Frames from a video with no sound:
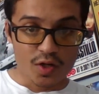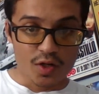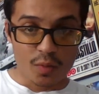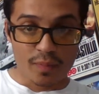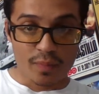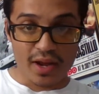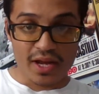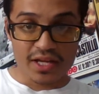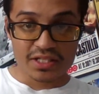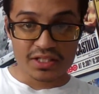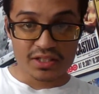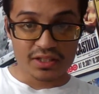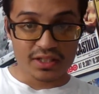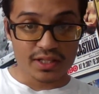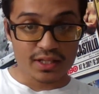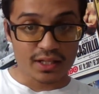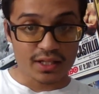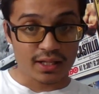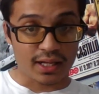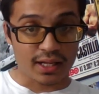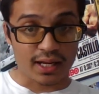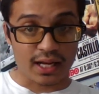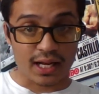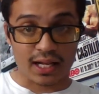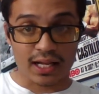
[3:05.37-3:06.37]
Basically a
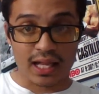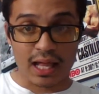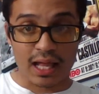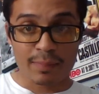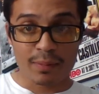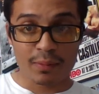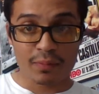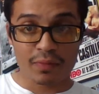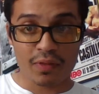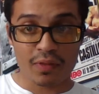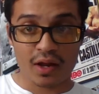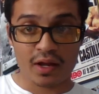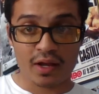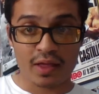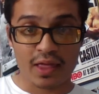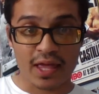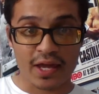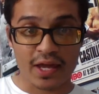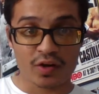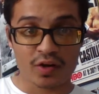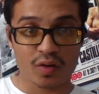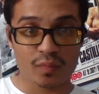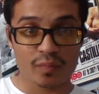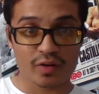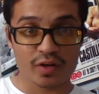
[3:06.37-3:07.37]
lot of people thought
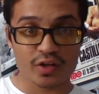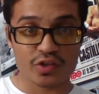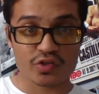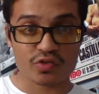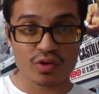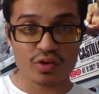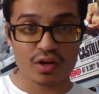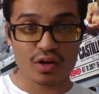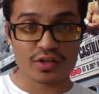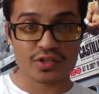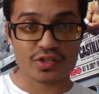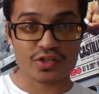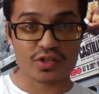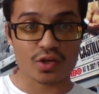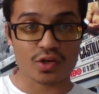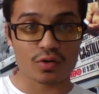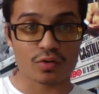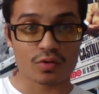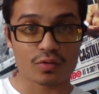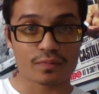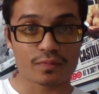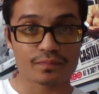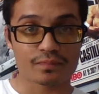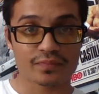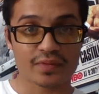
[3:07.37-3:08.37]
it could have been a draw.
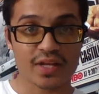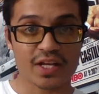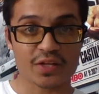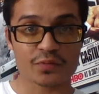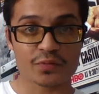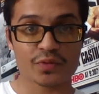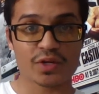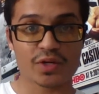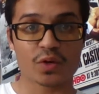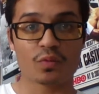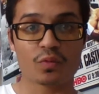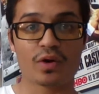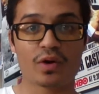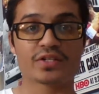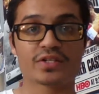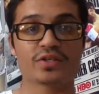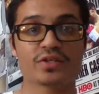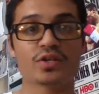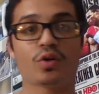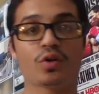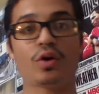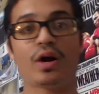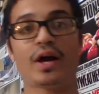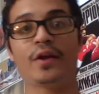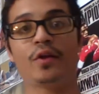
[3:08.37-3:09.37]
So that's what it was.
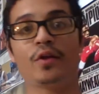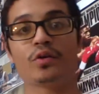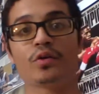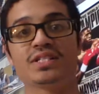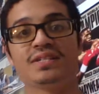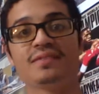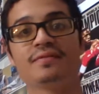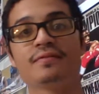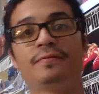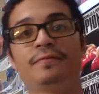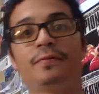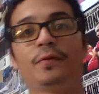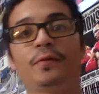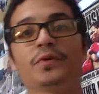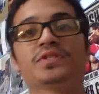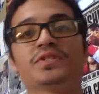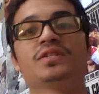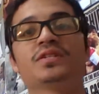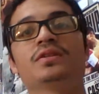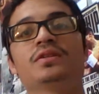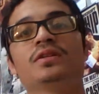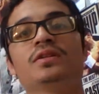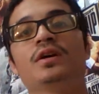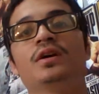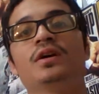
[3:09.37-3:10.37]
I know Stephen
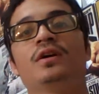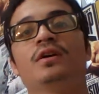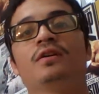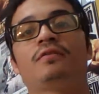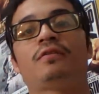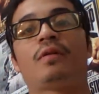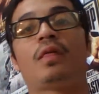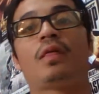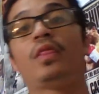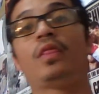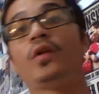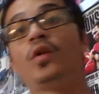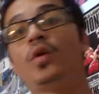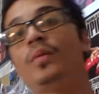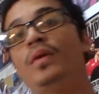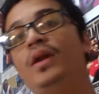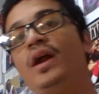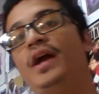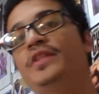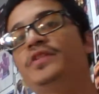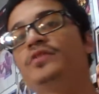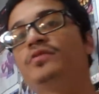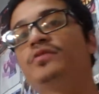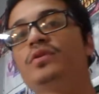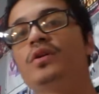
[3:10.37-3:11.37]
Fulton from a little bit.
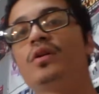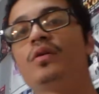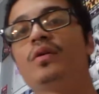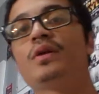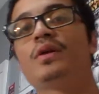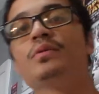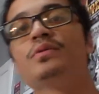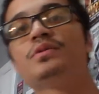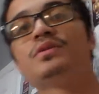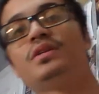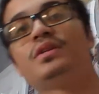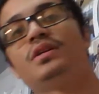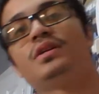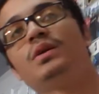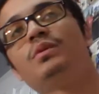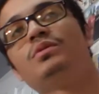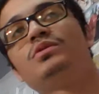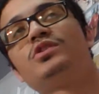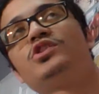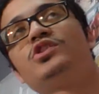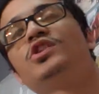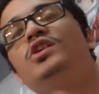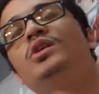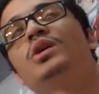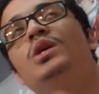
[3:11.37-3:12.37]
I do know he was
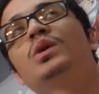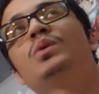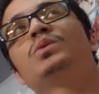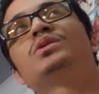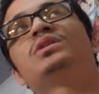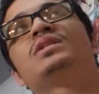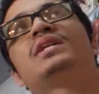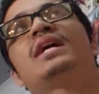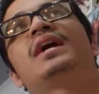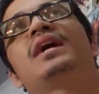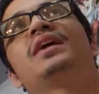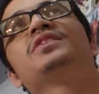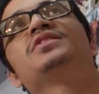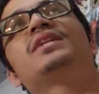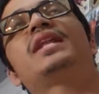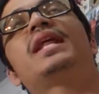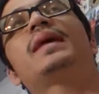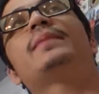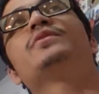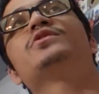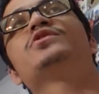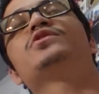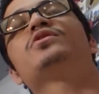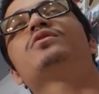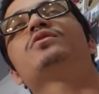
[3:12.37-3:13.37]
a talented
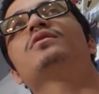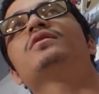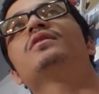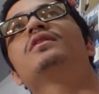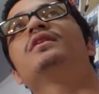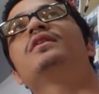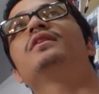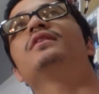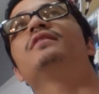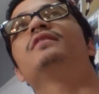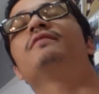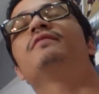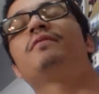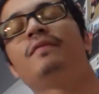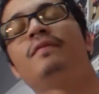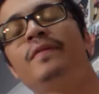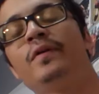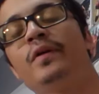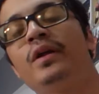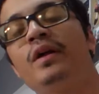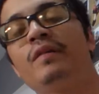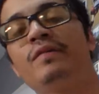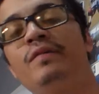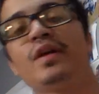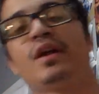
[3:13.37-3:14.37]
amateur from the
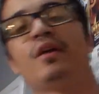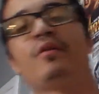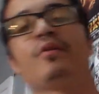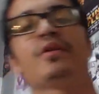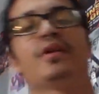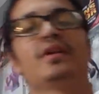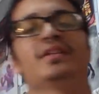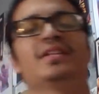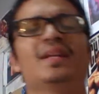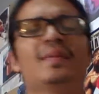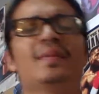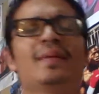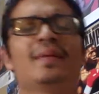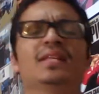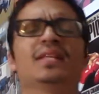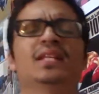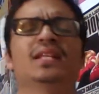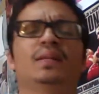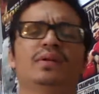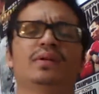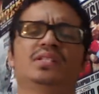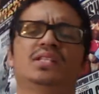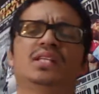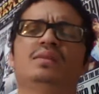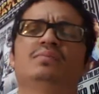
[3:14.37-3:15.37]
Philadelphia area. Didn't make the
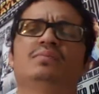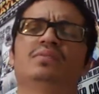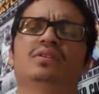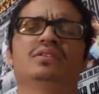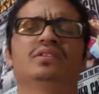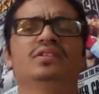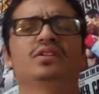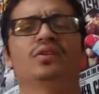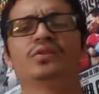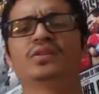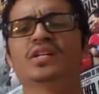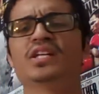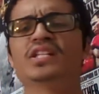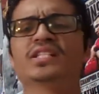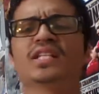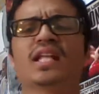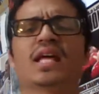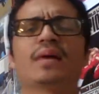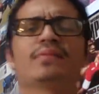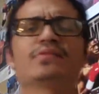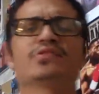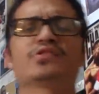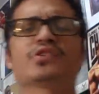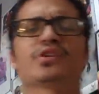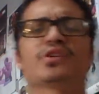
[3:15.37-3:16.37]
Olympic team, but decent
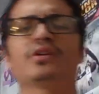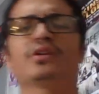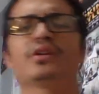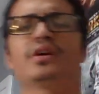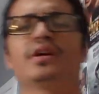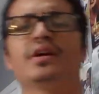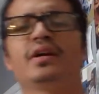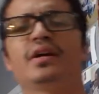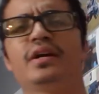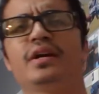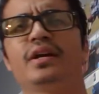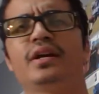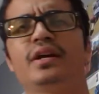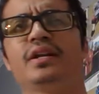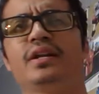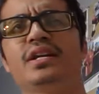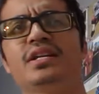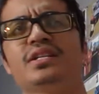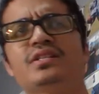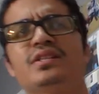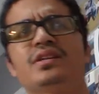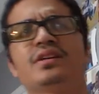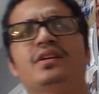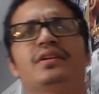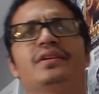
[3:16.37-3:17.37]
amateur. And
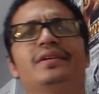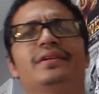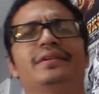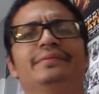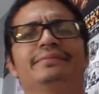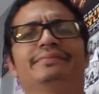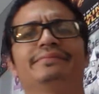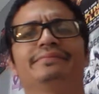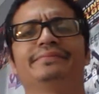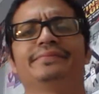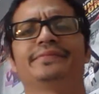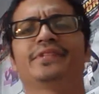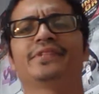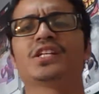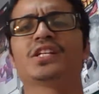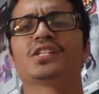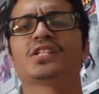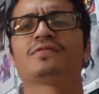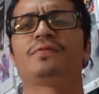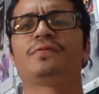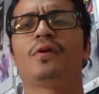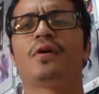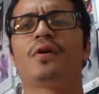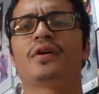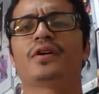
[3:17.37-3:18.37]
he's thus
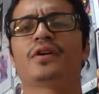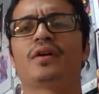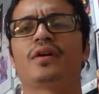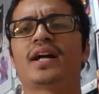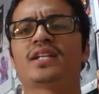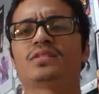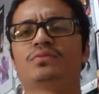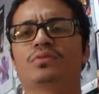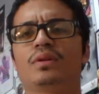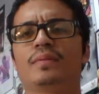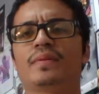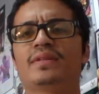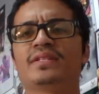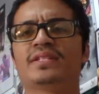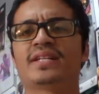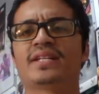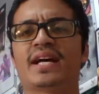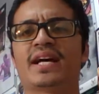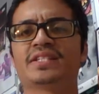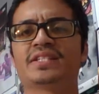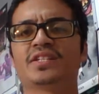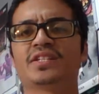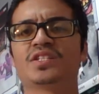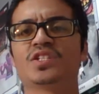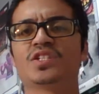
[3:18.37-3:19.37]
far, hasn't really been
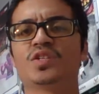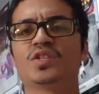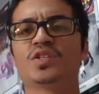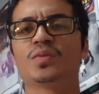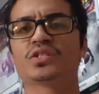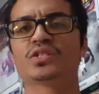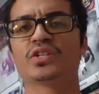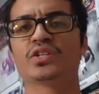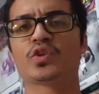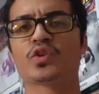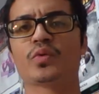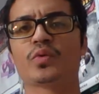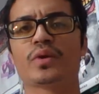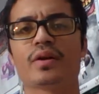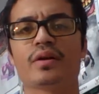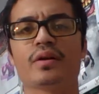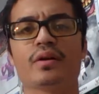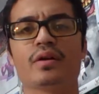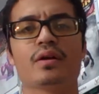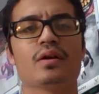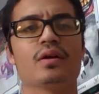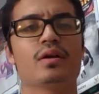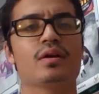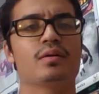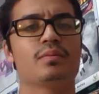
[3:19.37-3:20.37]
tested too much in his
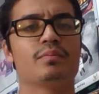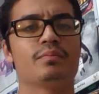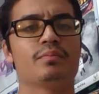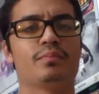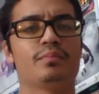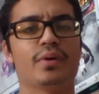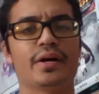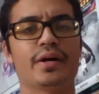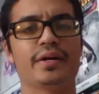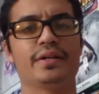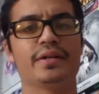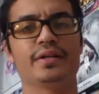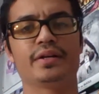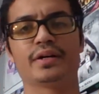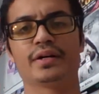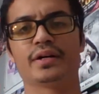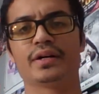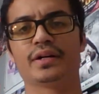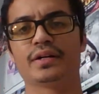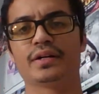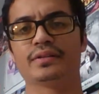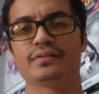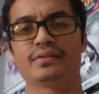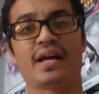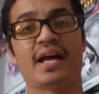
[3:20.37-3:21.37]
career, but
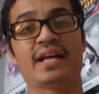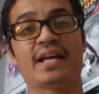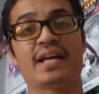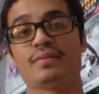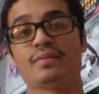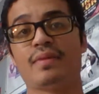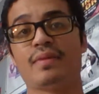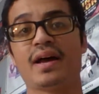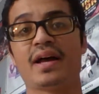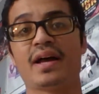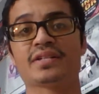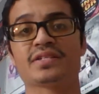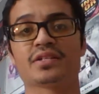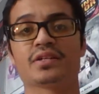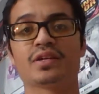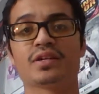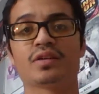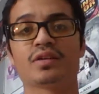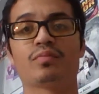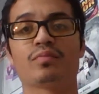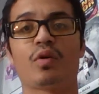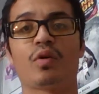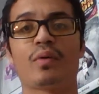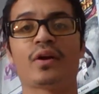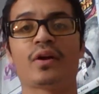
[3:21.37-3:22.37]
has amassed a
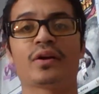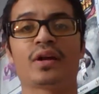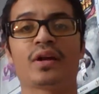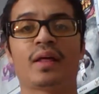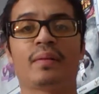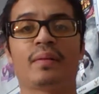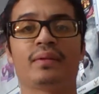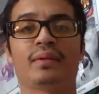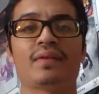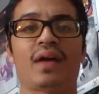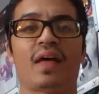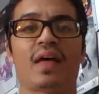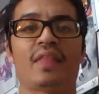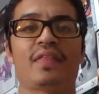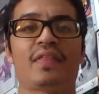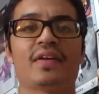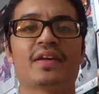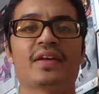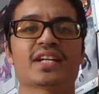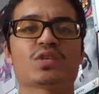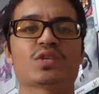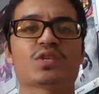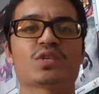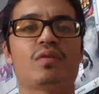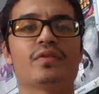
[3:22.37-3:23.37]
good pro record. I think he's
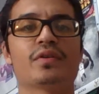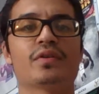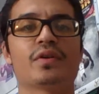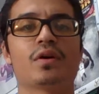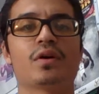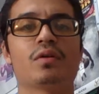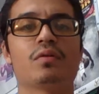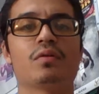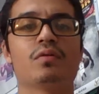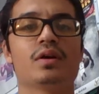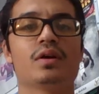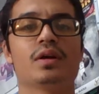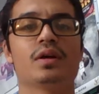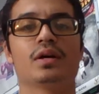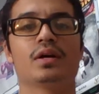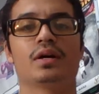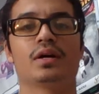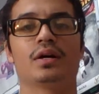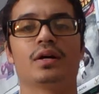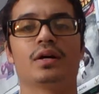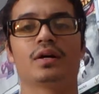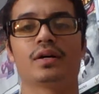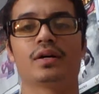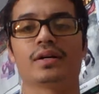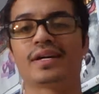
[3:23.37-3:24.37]
like 12-0.
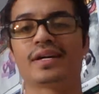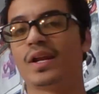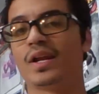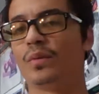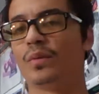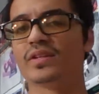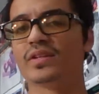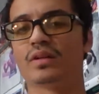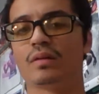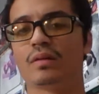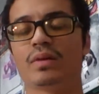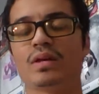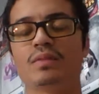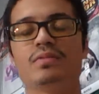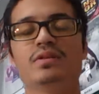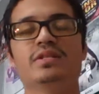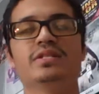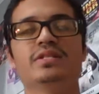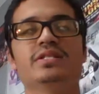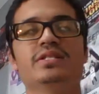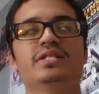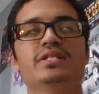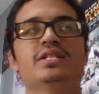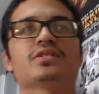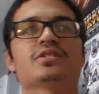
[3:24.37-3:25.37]
Getting wins on PBC.